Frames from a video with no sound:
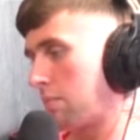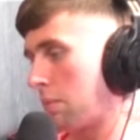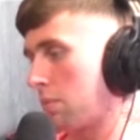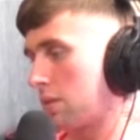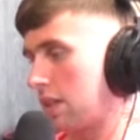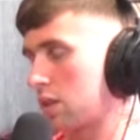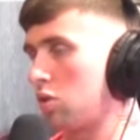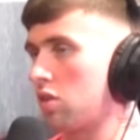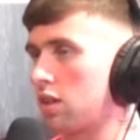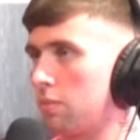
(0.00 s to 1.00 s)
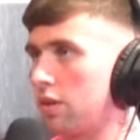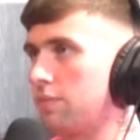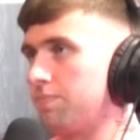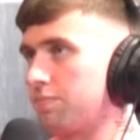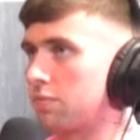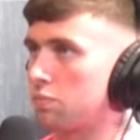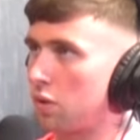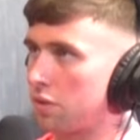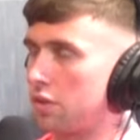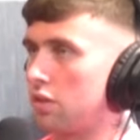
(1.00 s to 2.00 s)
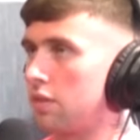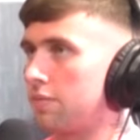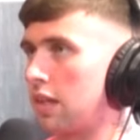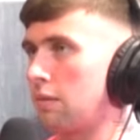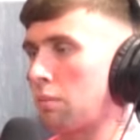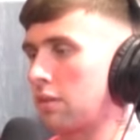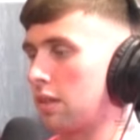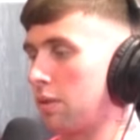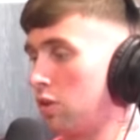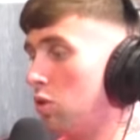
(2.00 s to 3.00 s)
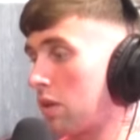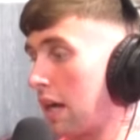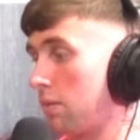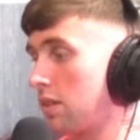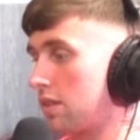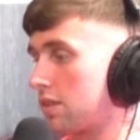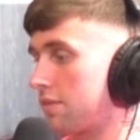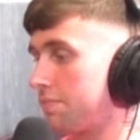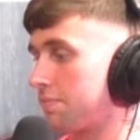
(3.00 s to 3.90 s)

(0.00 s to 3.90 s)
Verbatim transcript: I remember my dad talking about it and wanting to do it, and I remember telling me, "Are you okay with this?"